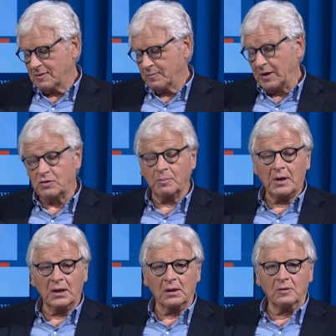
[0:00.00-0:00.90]

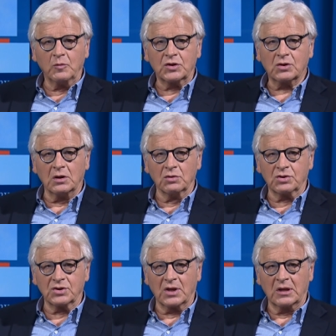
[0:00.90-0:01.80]
Metropolitan, which
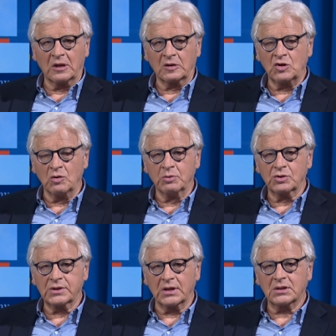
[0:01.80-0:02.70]
closes on October
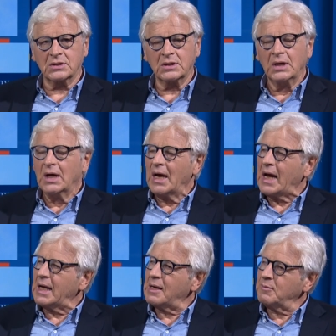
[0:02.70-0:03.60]
6th.
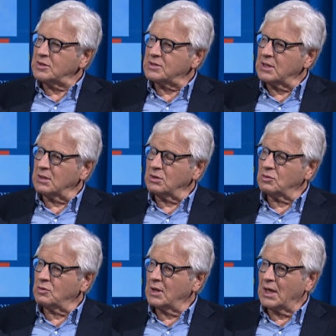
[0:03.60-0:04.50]
And I must tell
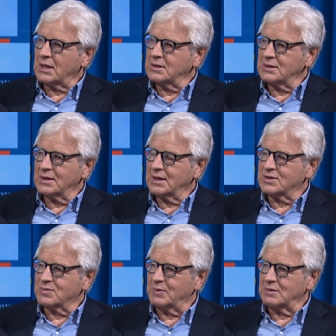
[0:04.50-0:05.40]
you,
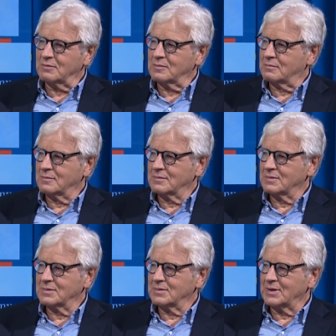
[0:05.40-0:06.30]
it's been
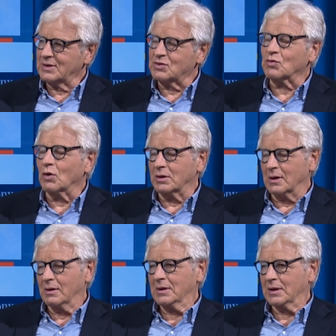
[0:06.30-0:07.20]
extraordinary